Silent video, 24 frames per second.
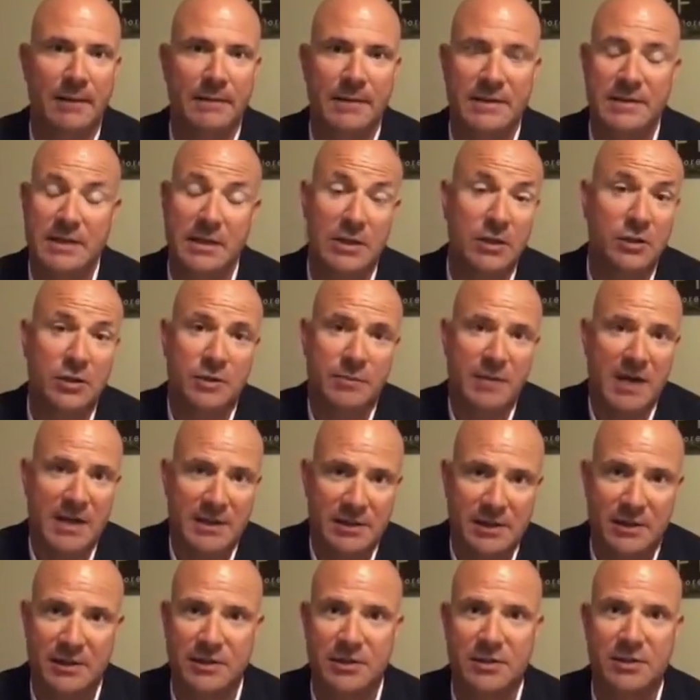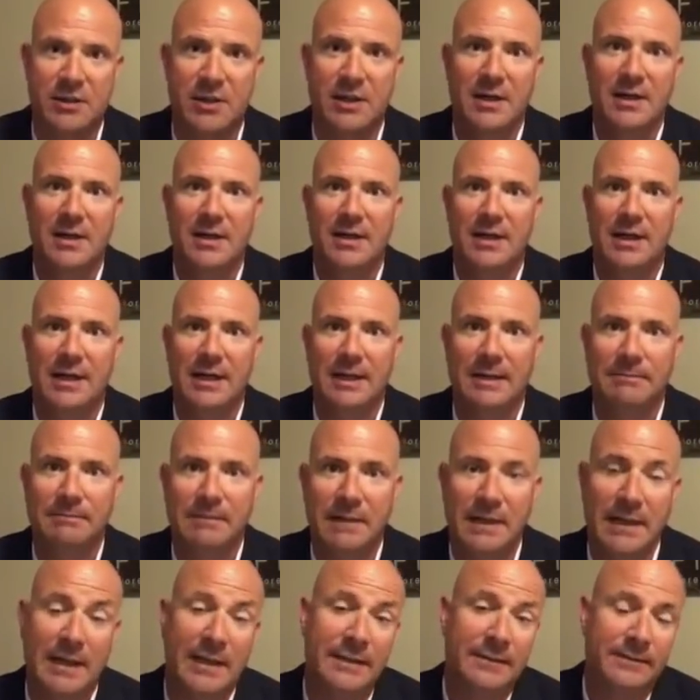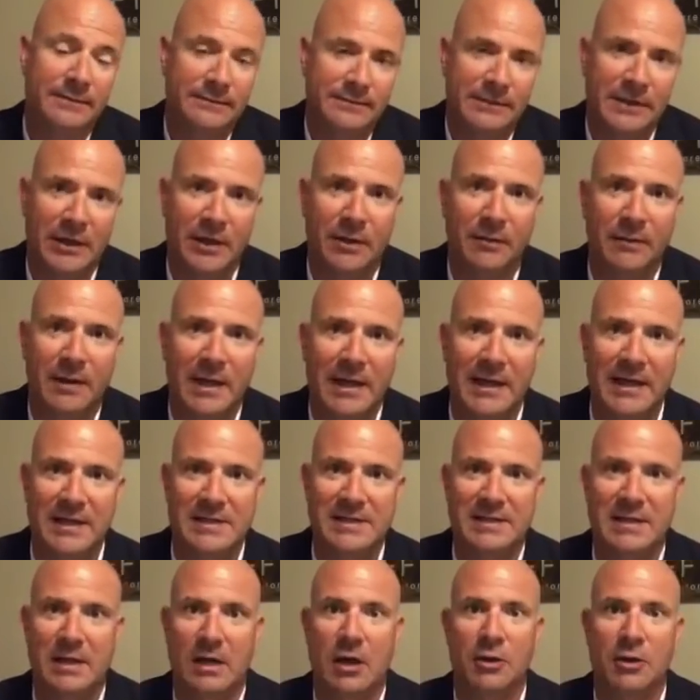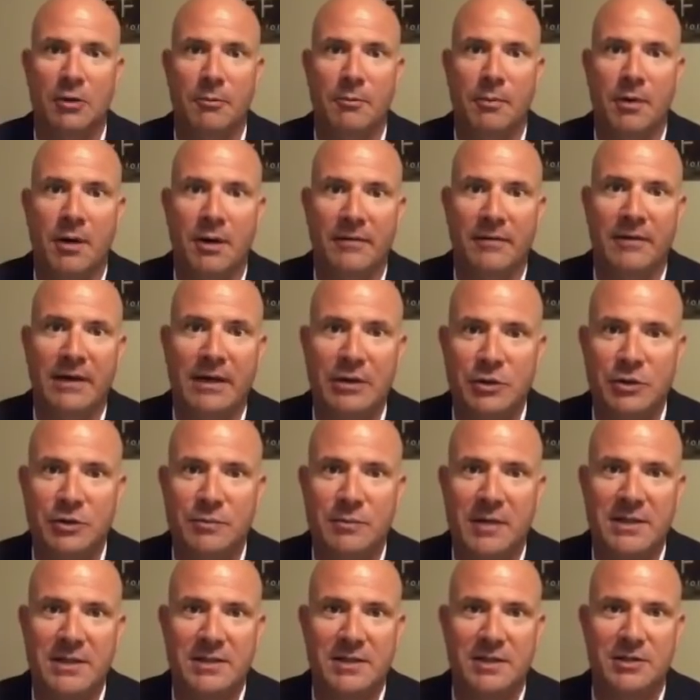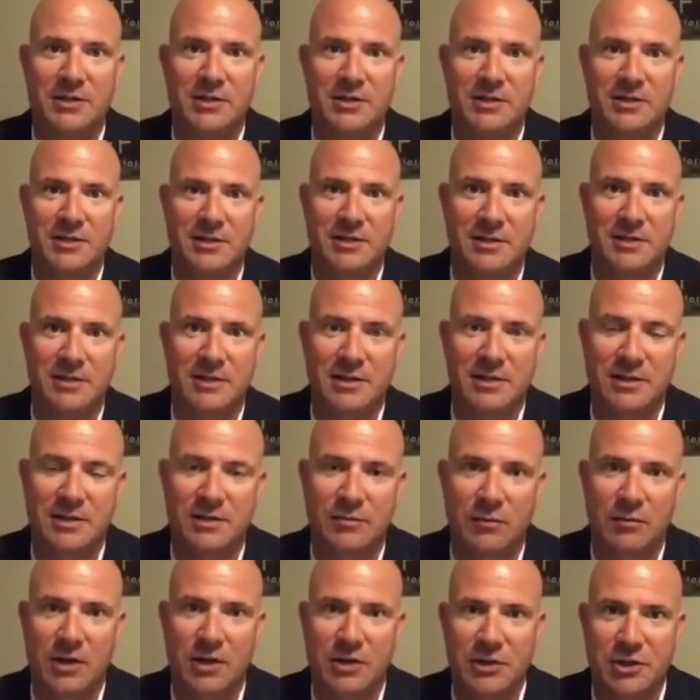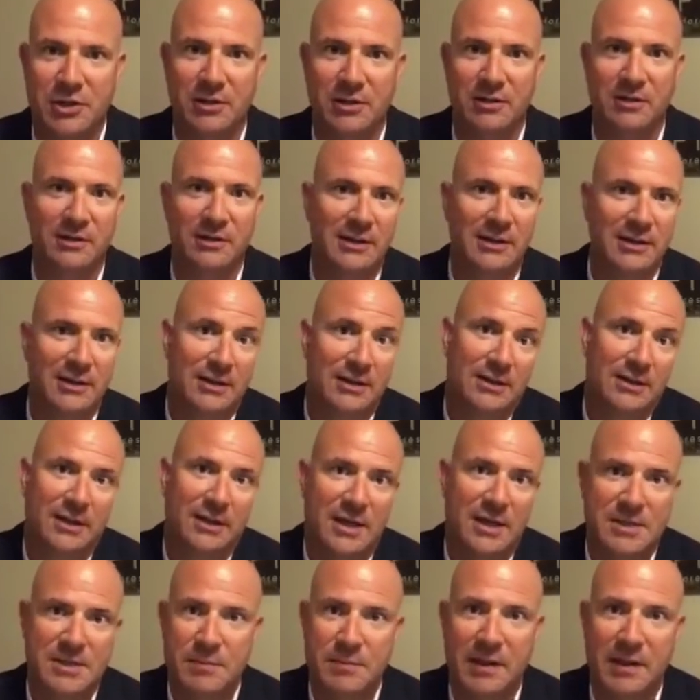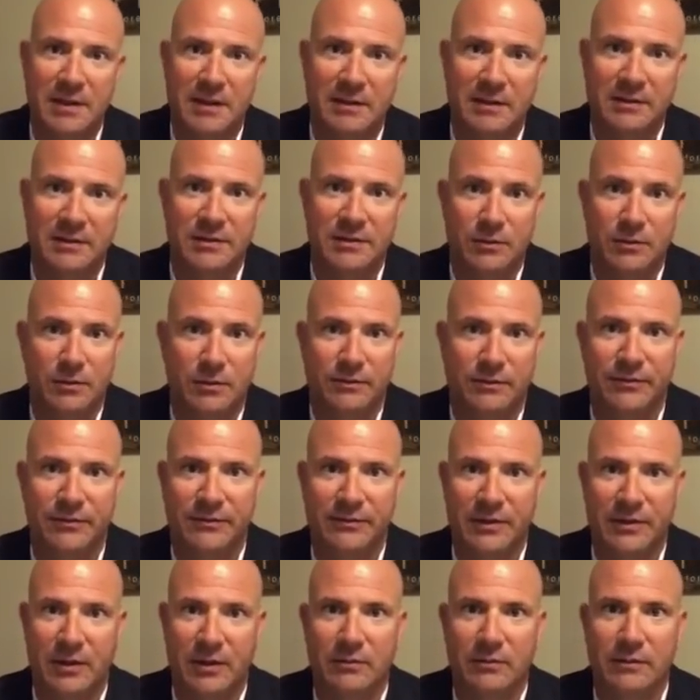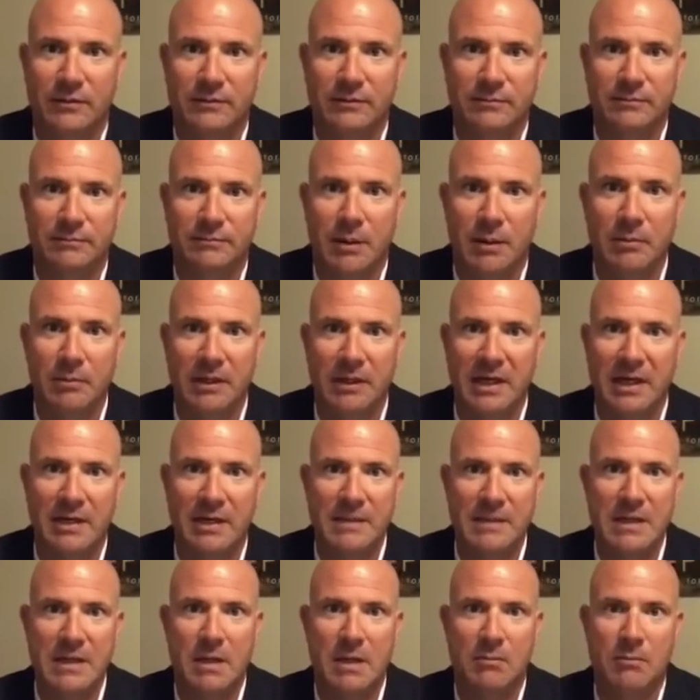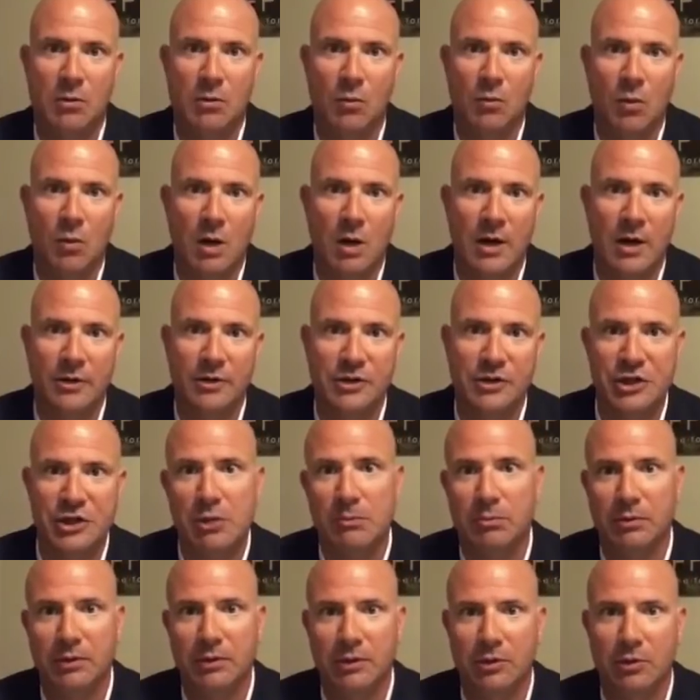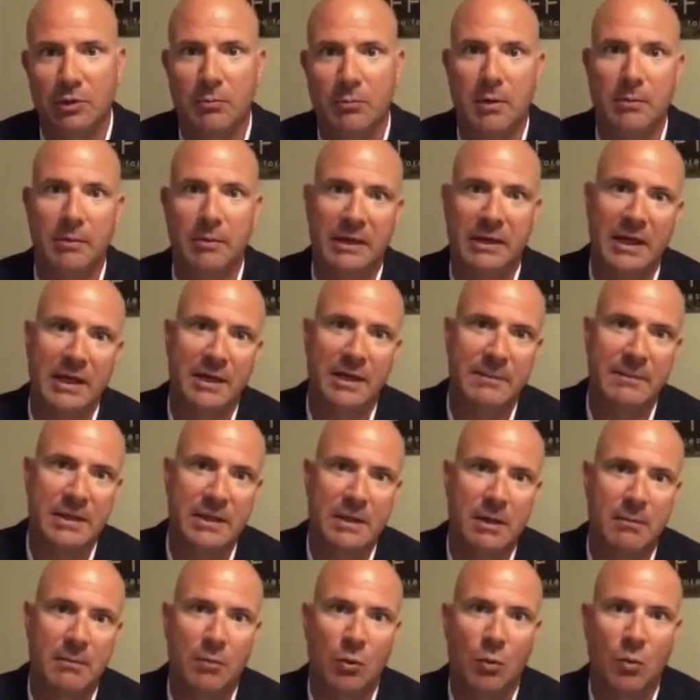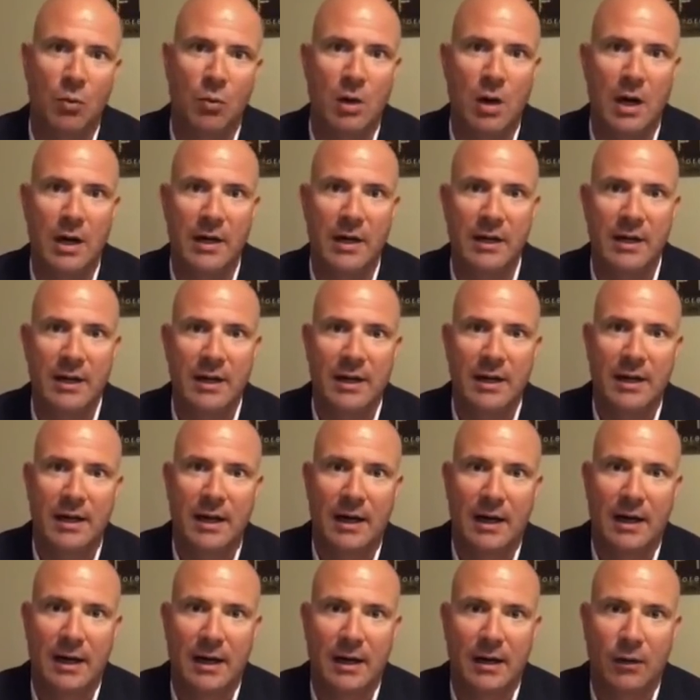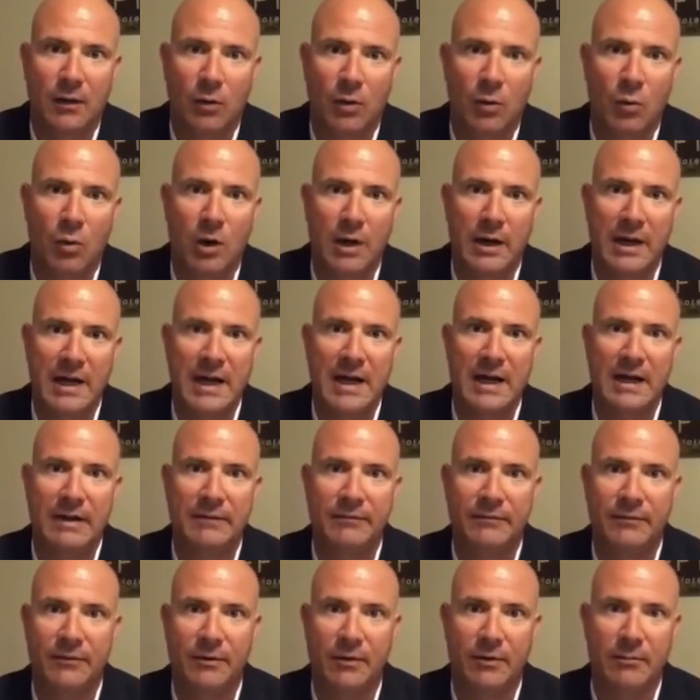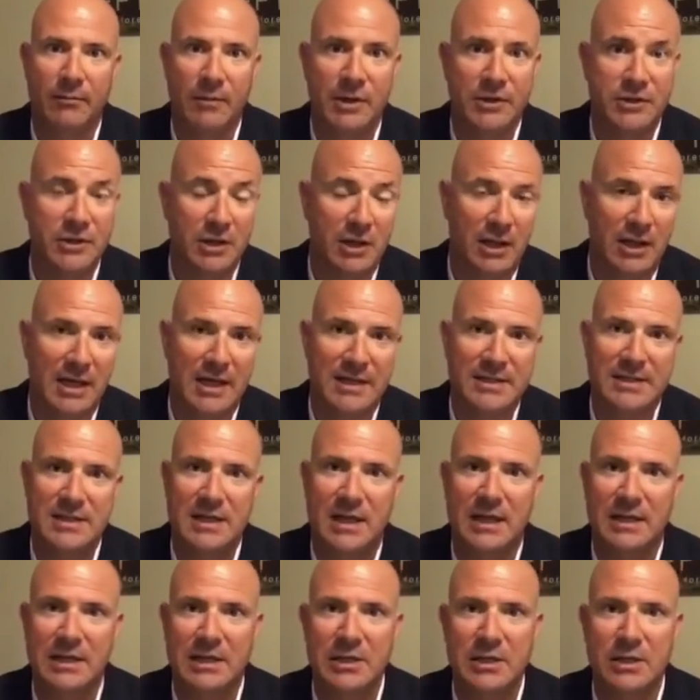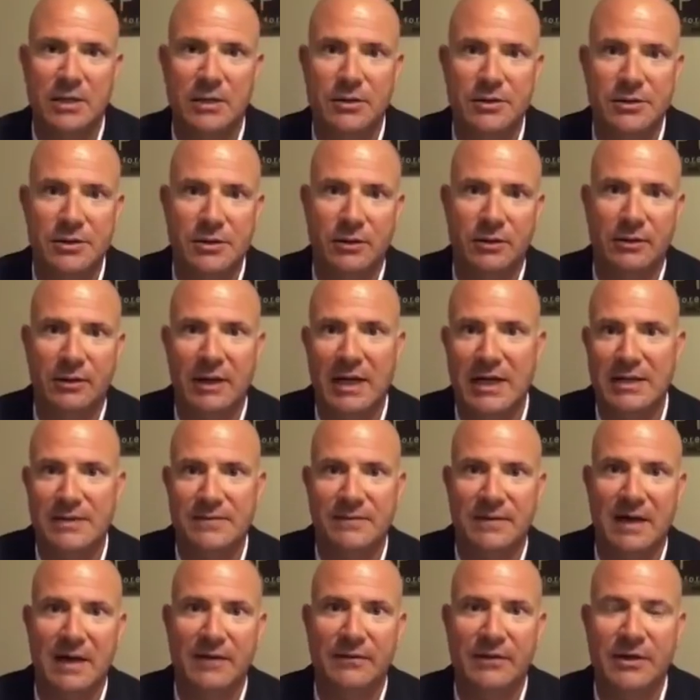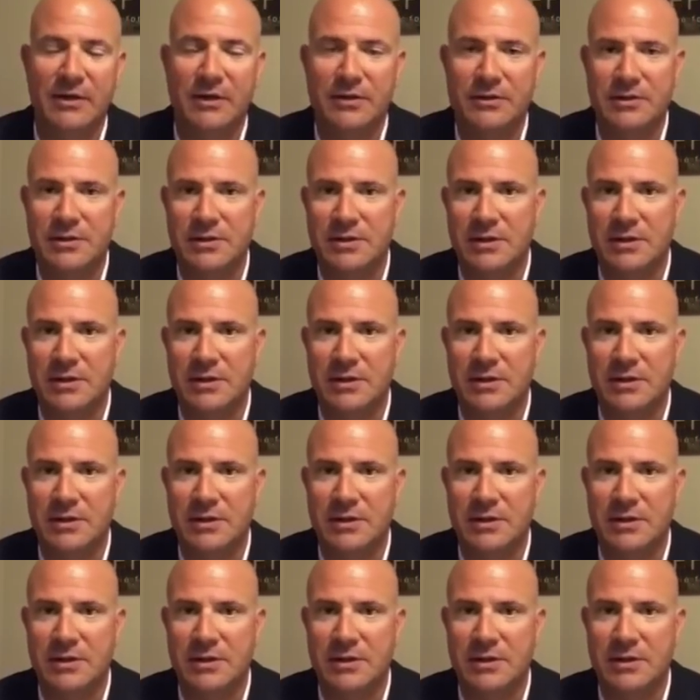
It's a huge message. And, I guess the other part of that huge message is Russia has been sort of, public enemy number one, or geopolitical public enemy number one, or 1A for much of the last 10 years or last 5 years.